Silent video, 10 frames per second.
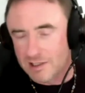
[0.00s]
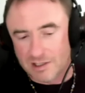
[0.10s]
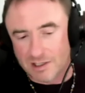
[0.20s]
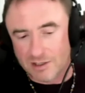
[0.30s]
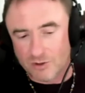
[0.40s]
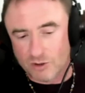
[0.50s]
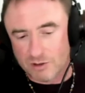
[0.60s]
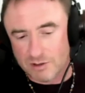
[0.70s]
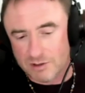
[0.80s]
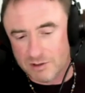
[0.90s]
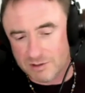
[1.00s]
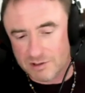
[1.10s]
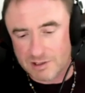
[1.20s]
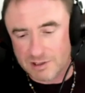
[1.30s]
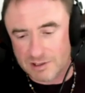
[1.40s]
uh, all
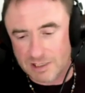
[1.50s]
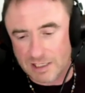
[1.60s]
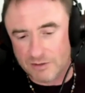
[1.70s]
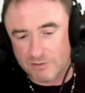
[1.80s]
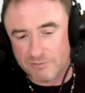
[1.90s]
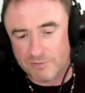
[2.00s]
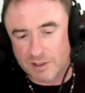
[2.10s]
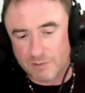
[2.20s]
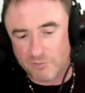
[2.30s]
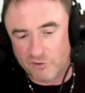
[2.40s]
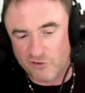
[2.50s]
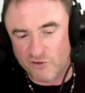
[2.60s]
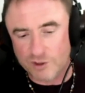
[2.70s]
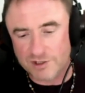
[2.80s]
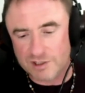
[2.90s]
kind of um,
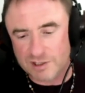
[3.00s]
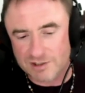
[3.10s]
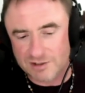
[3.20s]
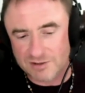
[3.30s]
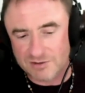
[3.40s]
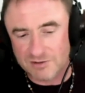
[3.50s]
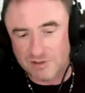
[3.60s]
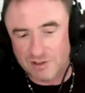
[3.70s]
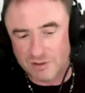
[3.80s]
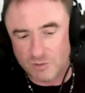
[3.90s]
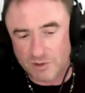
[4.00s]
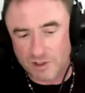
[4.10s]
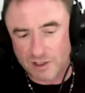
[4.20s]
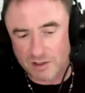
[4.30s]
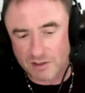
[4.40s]
forcing us to deal with
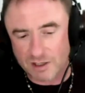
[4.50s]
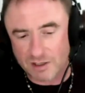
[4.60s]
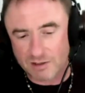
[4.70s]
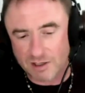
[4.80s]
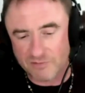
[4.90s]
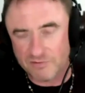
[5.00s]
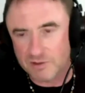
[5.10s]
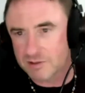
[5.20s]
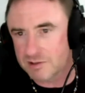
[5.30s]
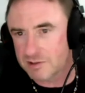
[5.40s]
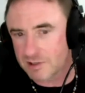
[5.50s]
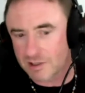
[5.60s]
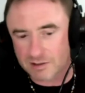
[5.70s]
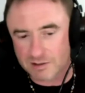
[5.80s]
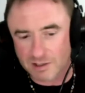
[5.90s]
our, our, our fears and
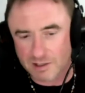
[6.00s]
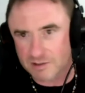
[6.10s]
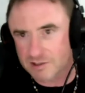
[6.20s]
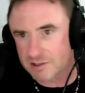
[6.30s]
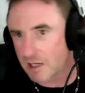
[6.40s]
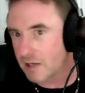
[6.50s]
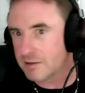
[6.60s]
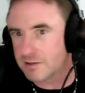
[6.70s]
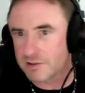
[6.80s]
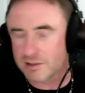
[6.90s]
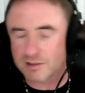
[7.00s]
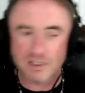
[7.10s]
our and our desires and